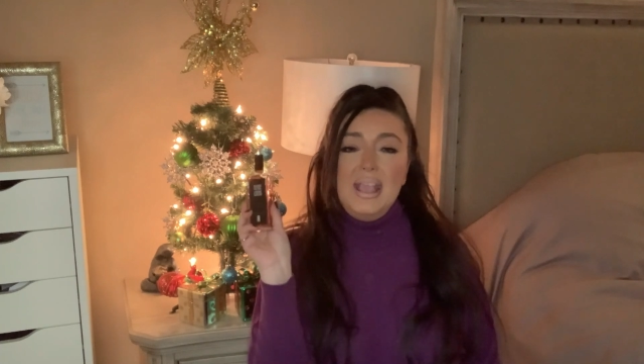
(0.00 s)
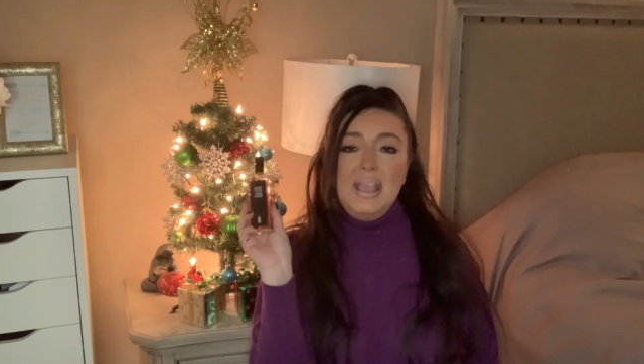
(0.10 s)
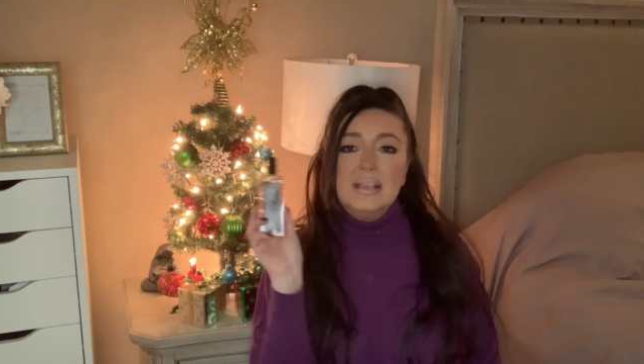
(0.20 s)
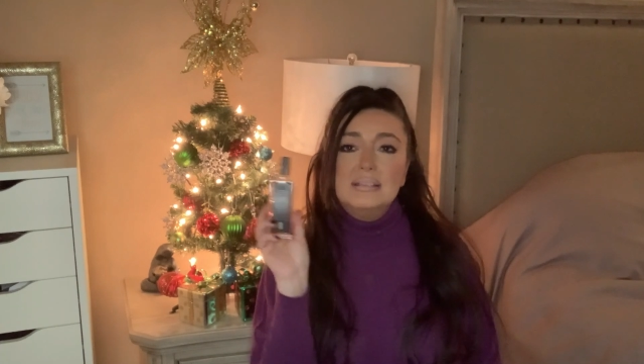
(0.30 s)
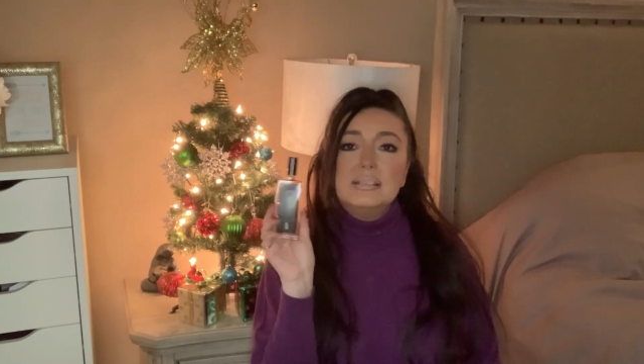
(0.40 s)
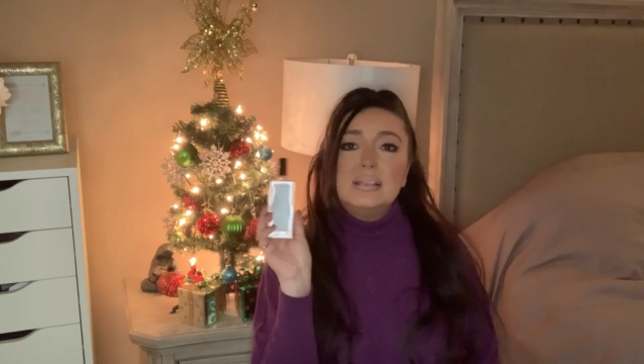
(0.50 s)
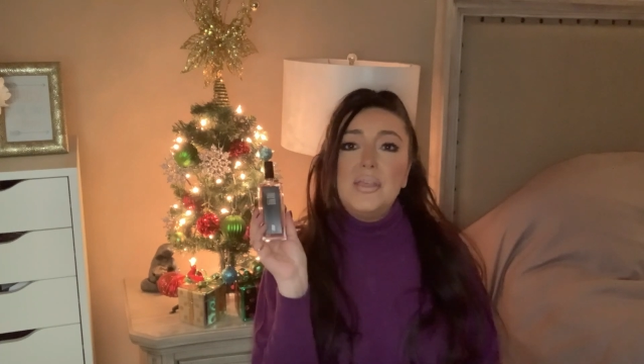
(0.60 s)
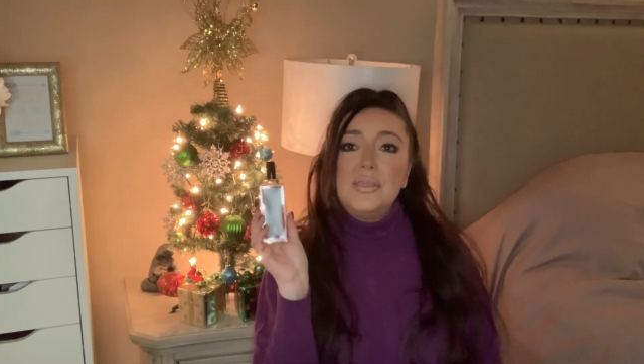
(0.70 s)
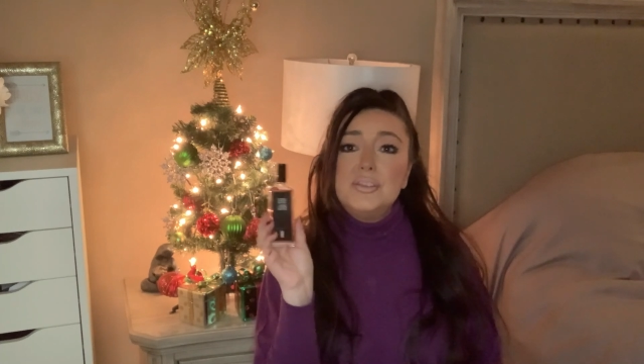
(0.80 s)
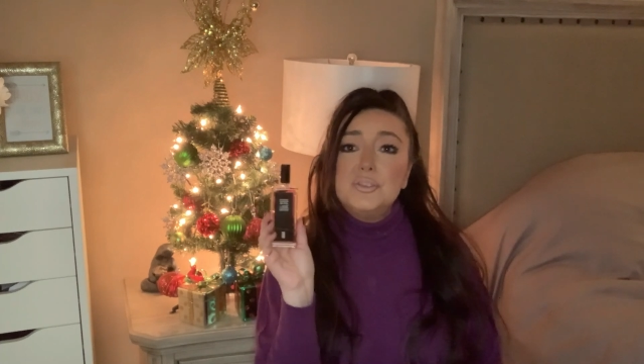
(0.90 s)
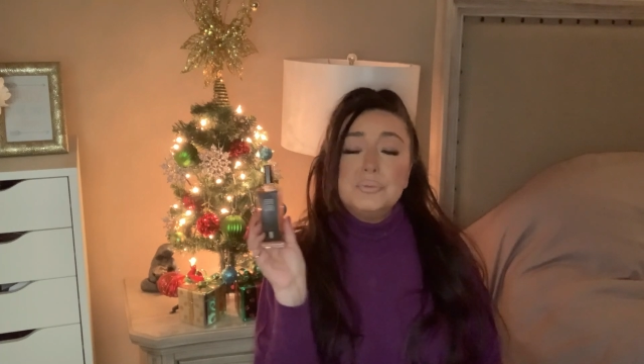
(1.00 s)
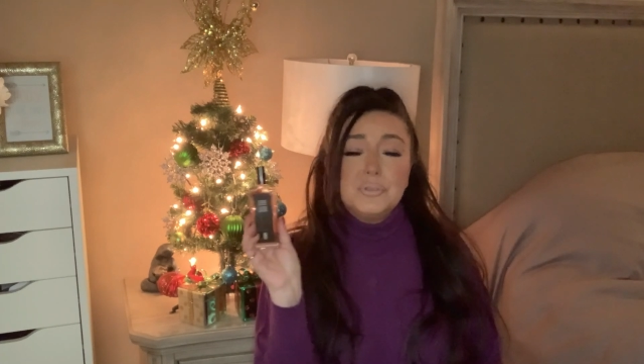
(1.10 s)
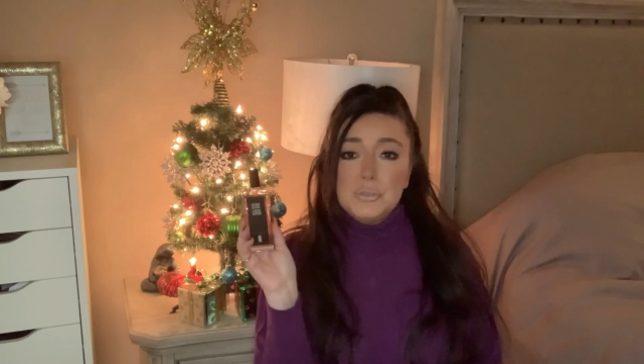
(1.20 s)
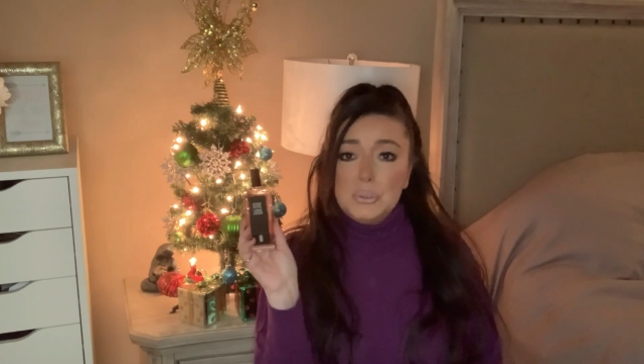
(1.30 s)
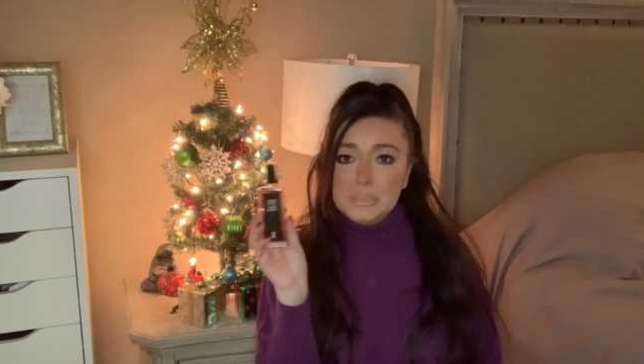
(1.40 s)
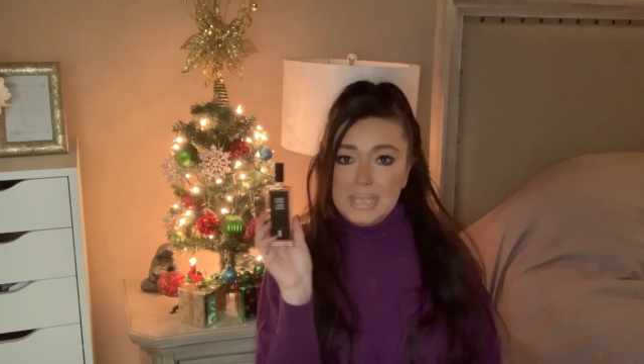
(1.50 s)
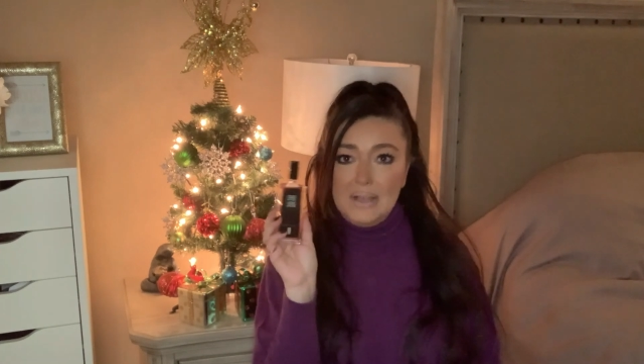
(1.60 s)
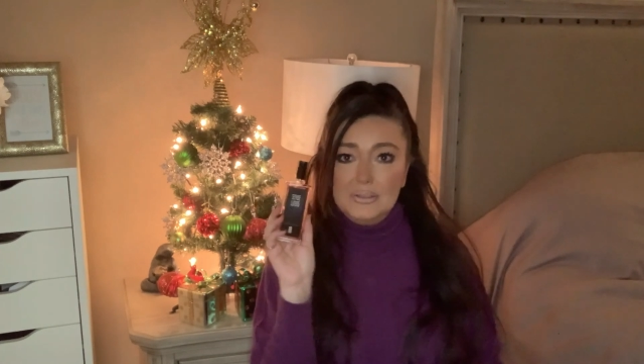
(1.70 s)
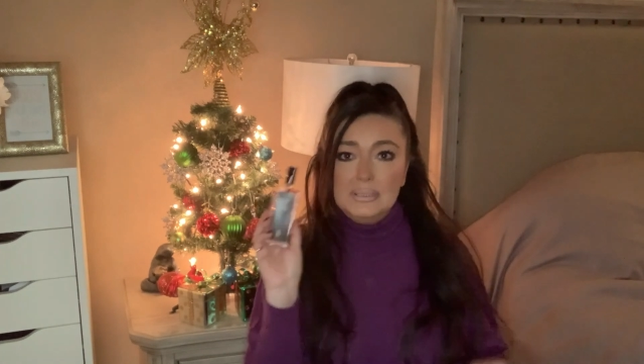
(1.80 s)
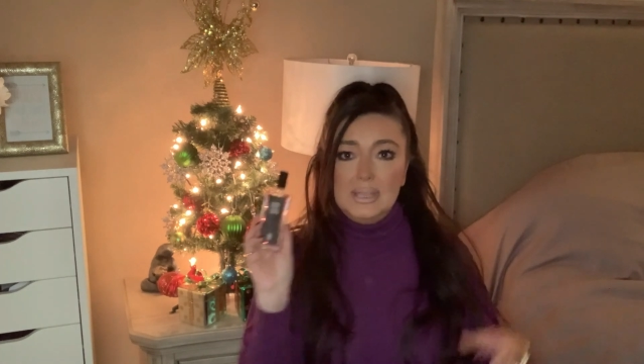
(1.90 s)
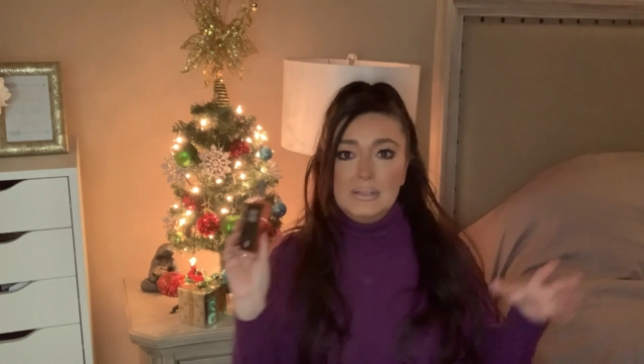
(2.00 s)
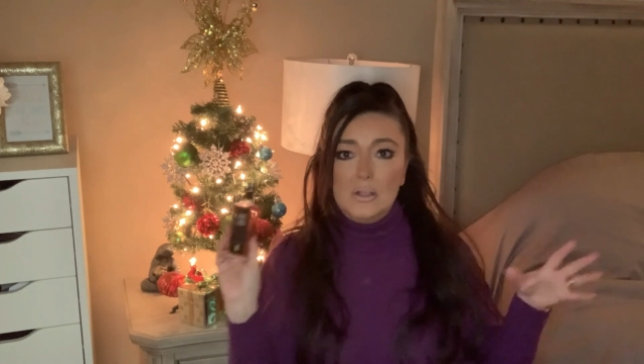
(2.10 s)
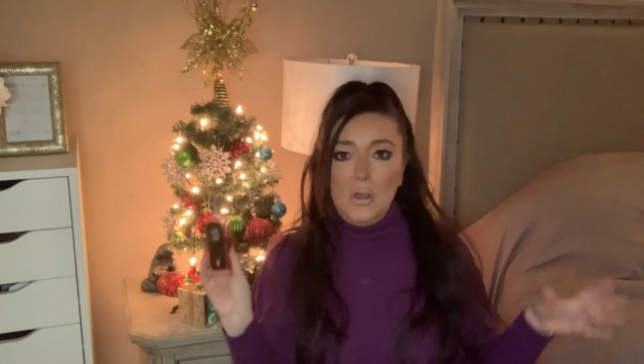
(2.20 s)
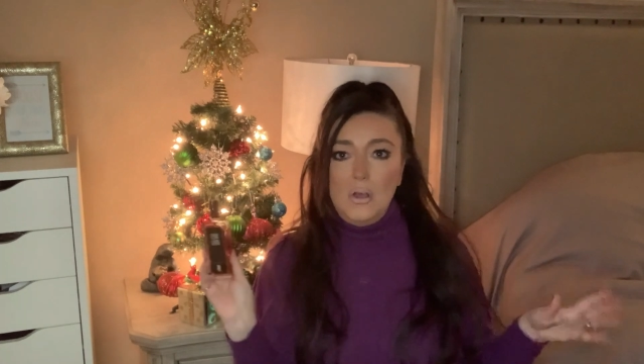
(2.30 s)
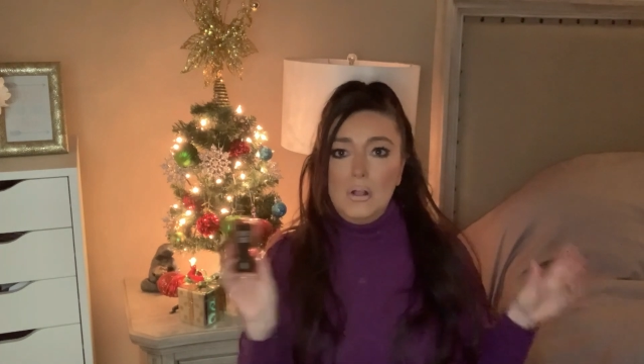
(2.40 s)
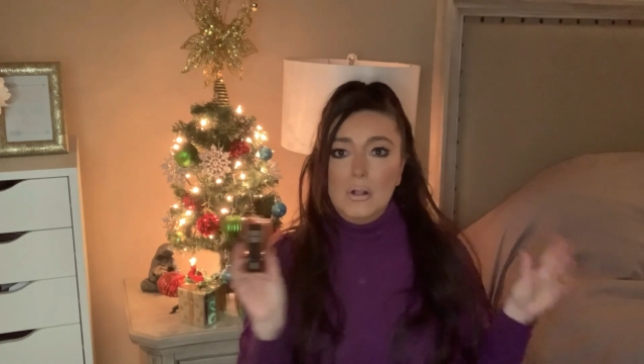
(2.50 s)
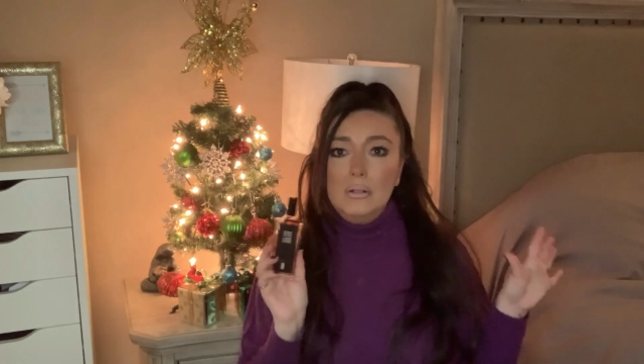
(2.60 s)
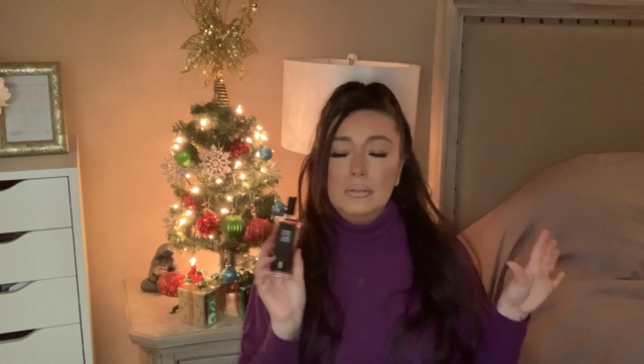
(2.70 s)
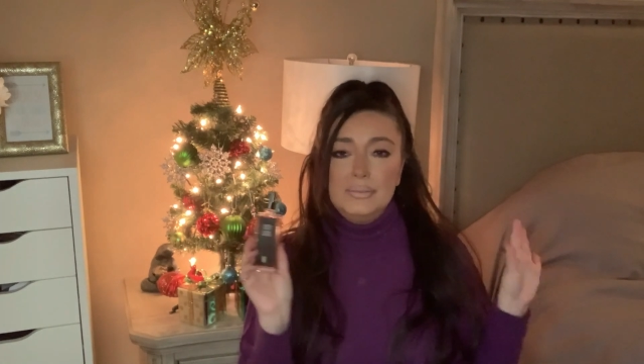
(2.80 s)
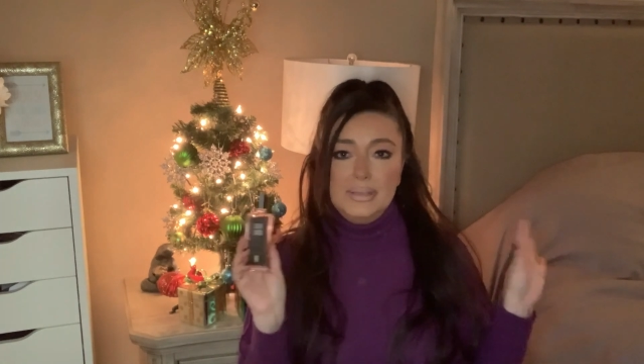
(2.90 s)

and this was sold out at all